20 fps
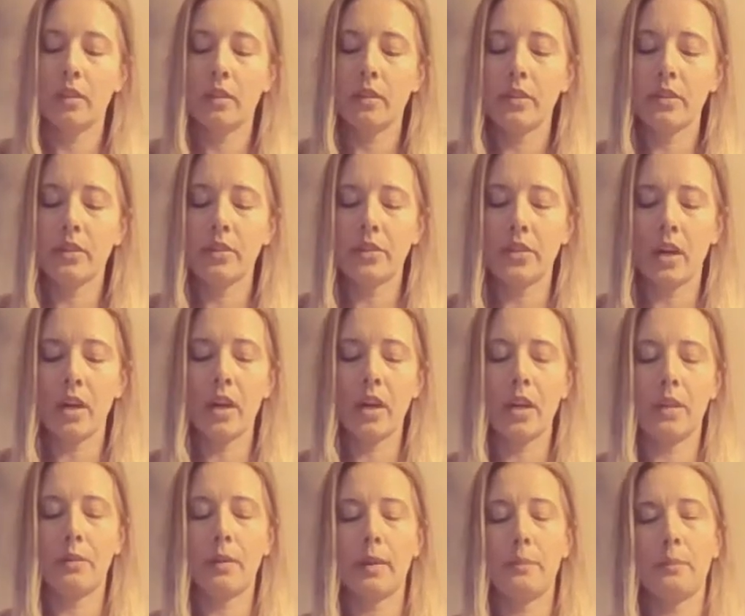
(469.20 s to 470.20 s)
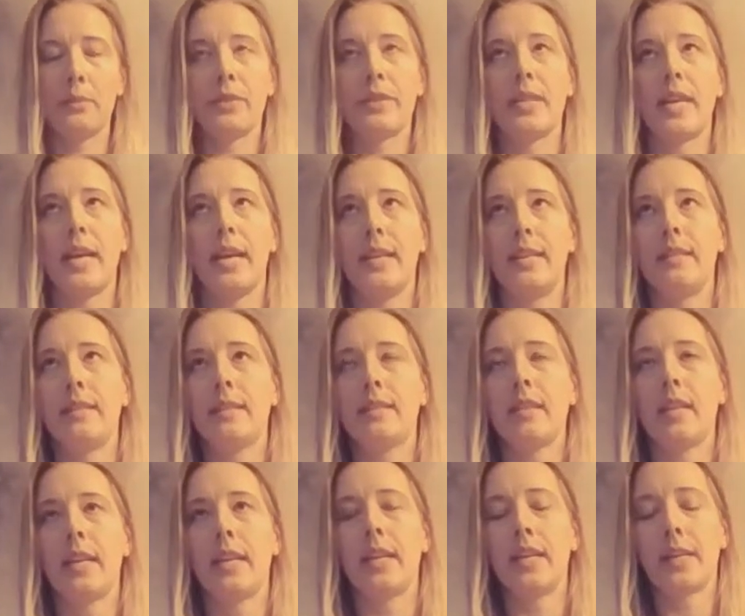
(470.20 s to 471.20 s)
The star represents
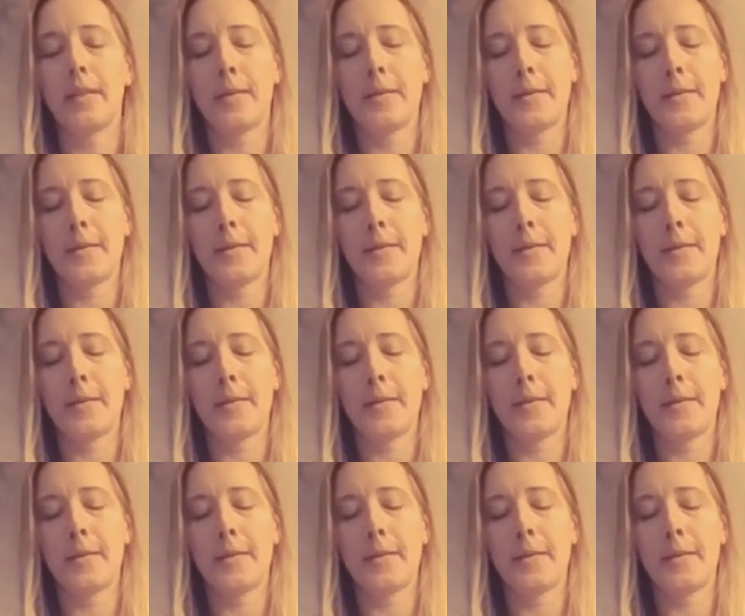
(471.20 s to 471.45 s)
like